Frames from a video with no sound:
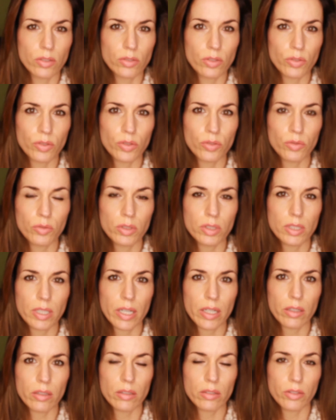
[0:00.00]
So
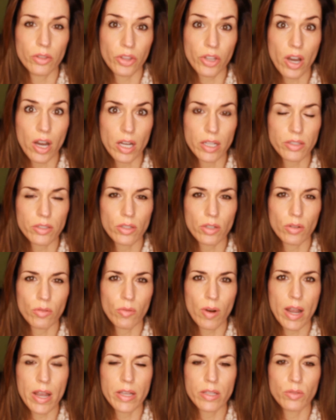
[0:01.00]
suicidal thoughts
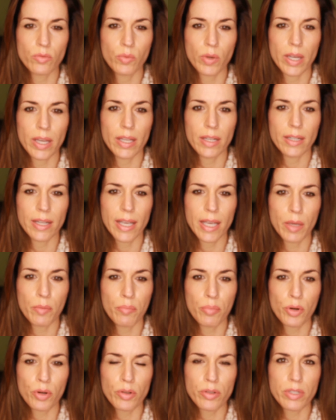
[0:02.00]
arise when
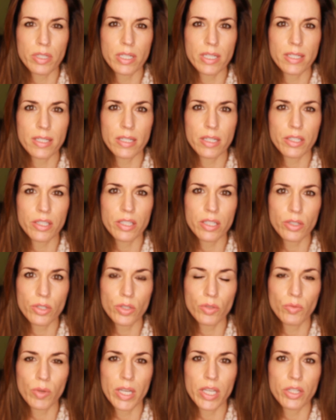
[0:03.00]
a person is in a
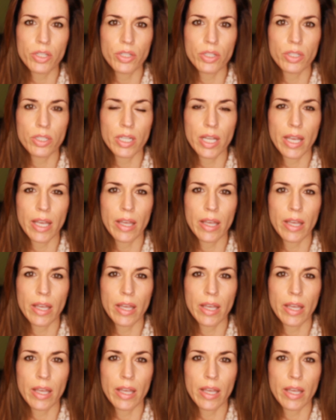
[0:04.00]
situation